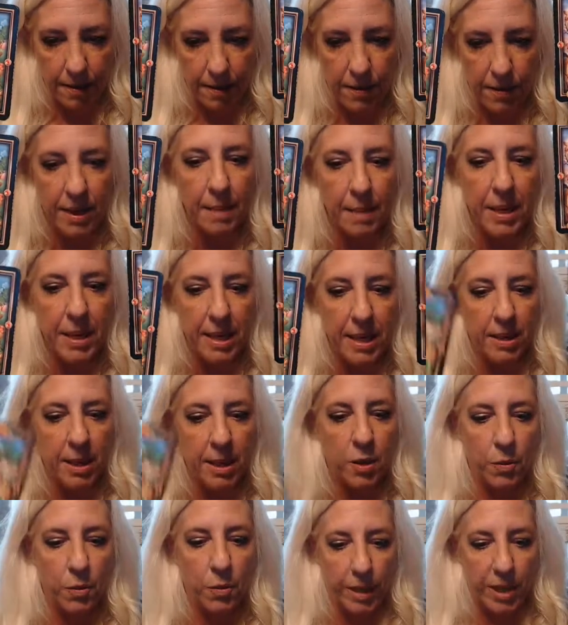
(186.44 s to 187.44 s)
somebody's
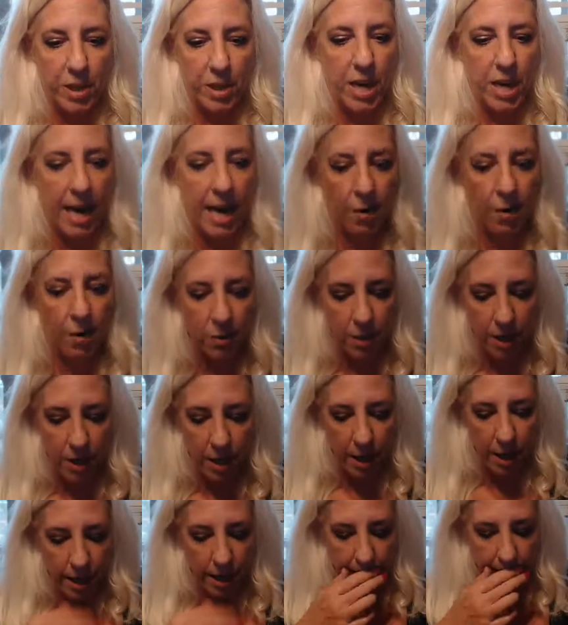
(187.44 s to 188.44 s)
going to reach out.
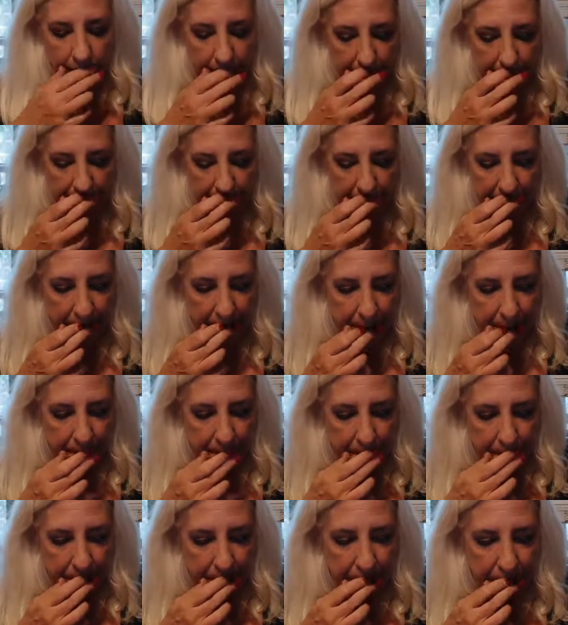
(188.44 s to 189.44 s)

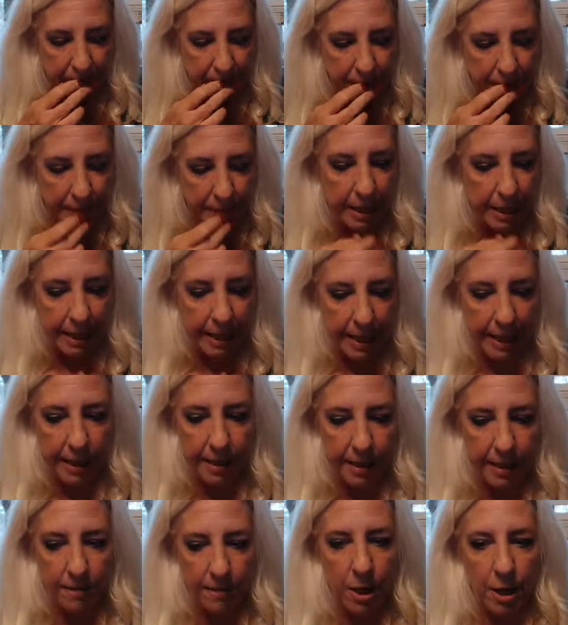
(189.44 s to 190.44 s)
Um,
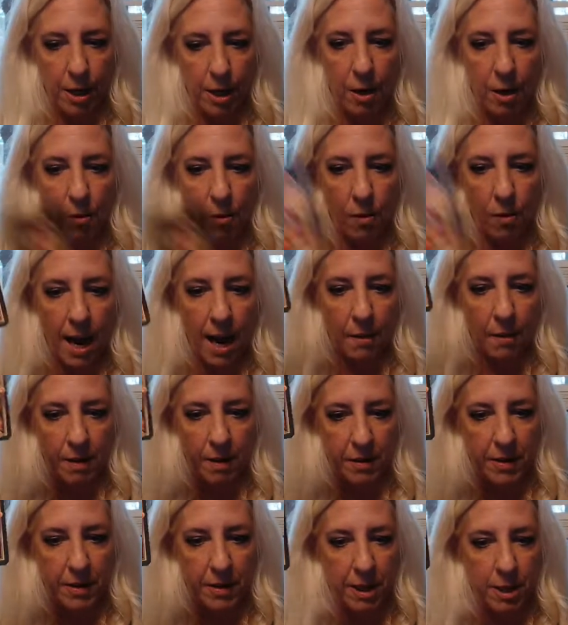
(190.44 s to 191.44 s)
again, you know,
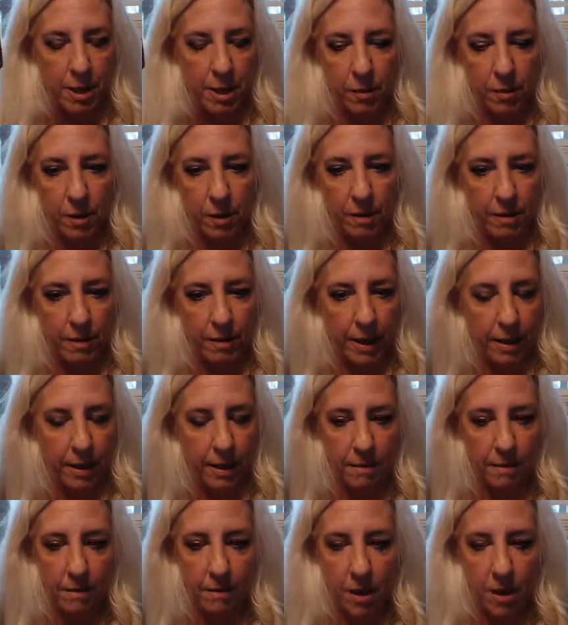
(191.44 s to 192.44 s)
however they do it, be
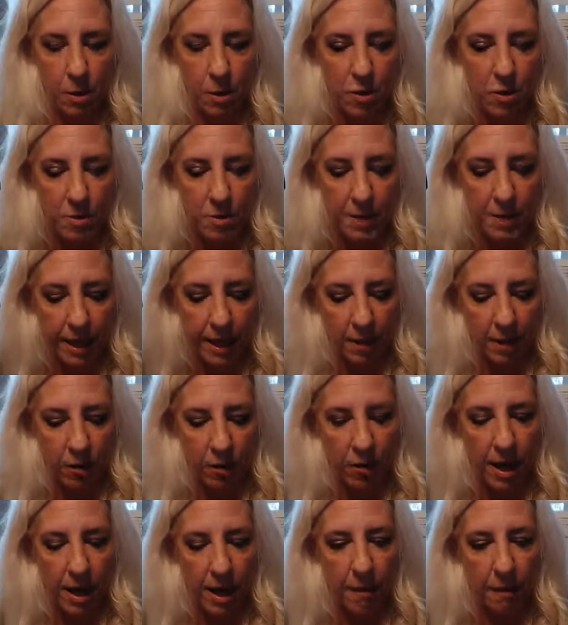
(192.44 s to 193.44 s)
it social media
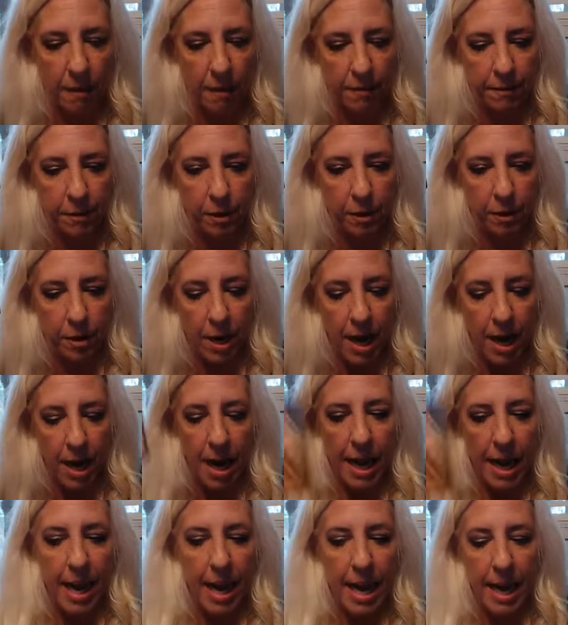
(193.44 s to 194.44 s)
or however.
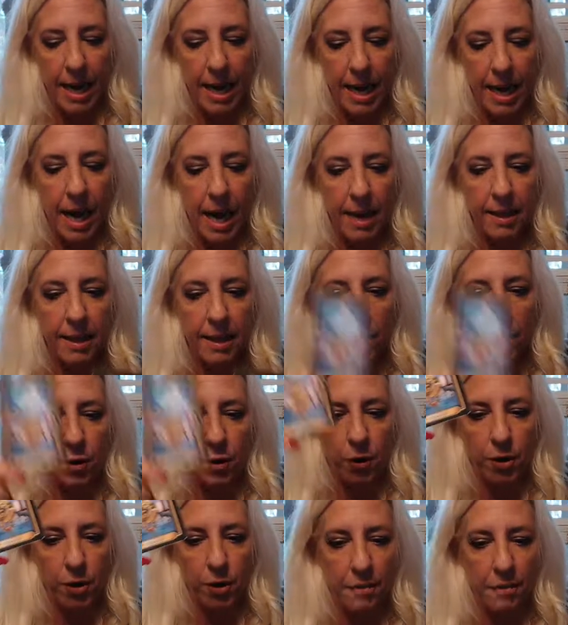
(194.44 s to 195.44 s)
And I think
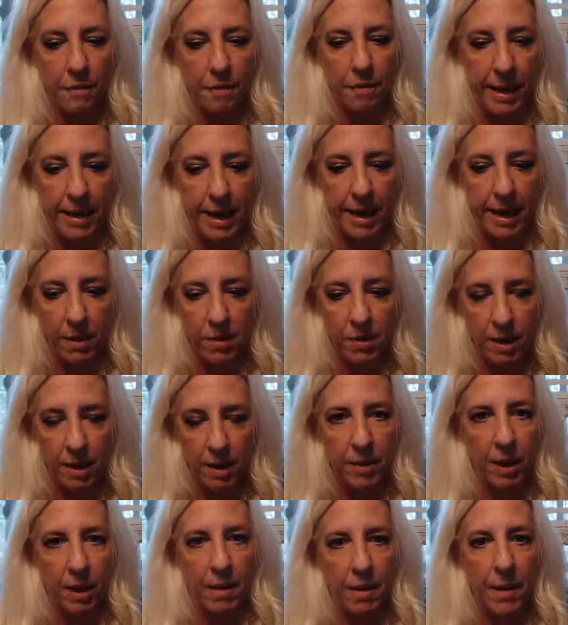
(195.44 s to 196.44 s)
you're going to find out
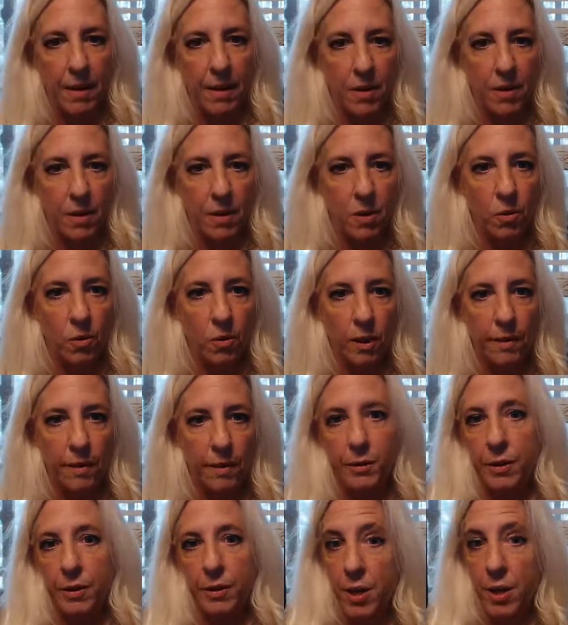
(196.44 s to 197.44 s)
something about this old
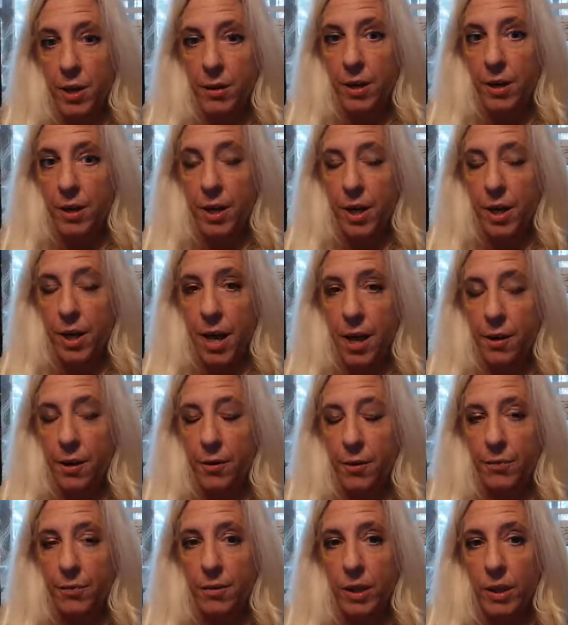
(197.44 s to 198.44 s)
lover that you didn't
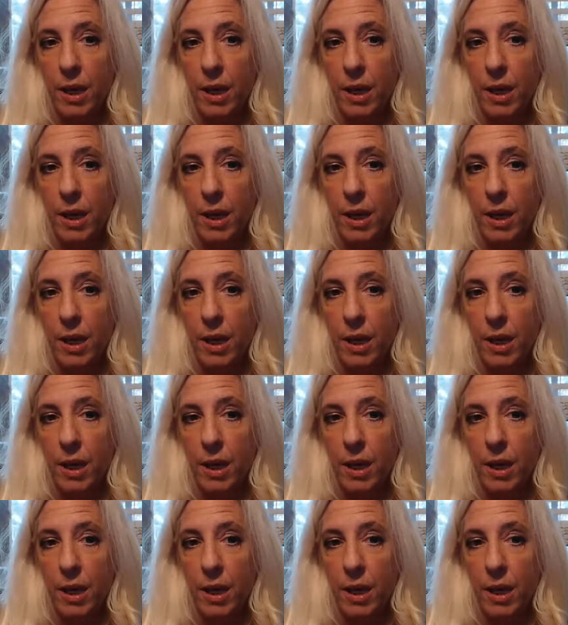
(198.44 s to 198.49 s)
know.